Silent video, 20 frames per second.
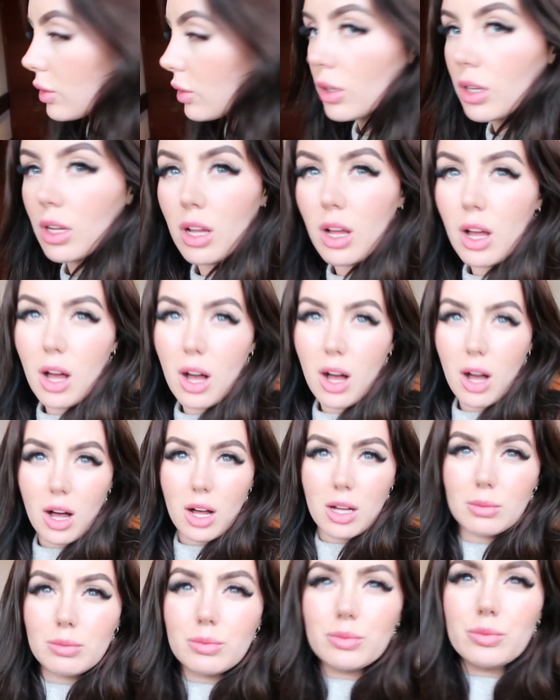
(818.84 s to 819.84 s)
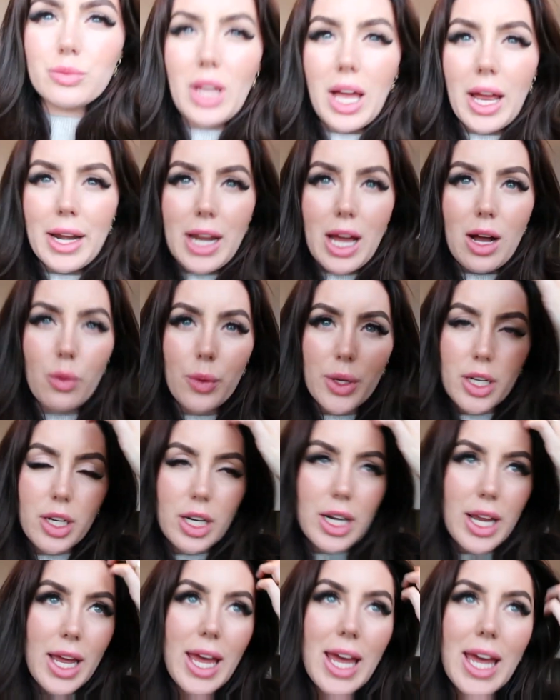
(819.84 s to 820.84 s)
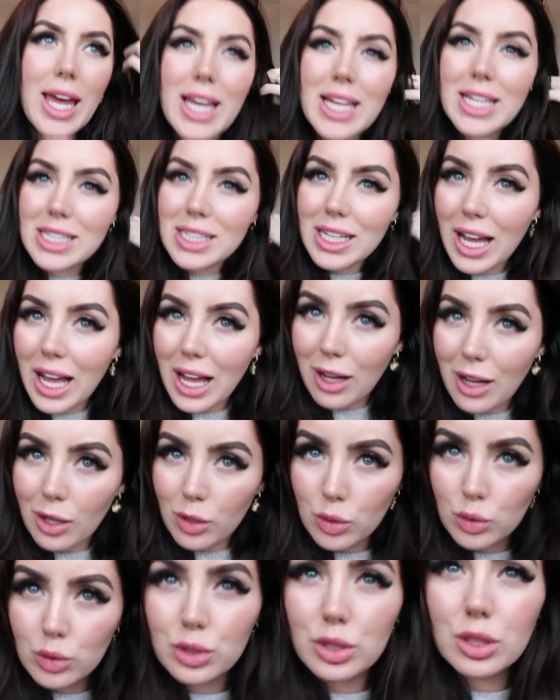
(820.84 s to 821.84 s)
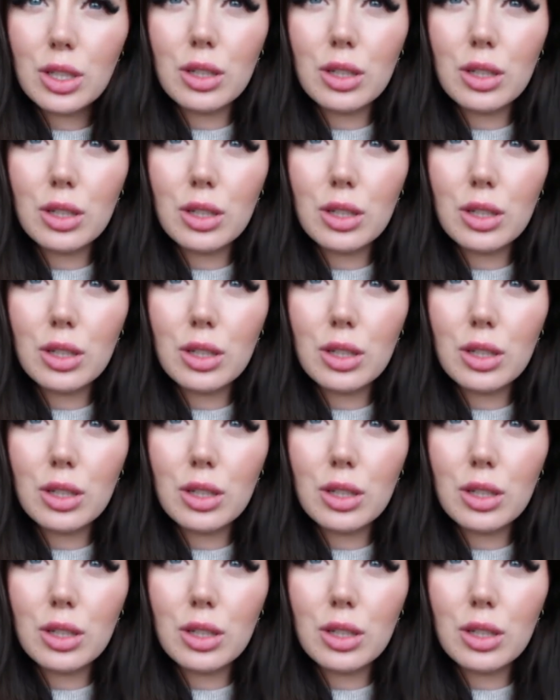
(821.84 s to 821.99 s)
out. Um, and now we're gonna head out.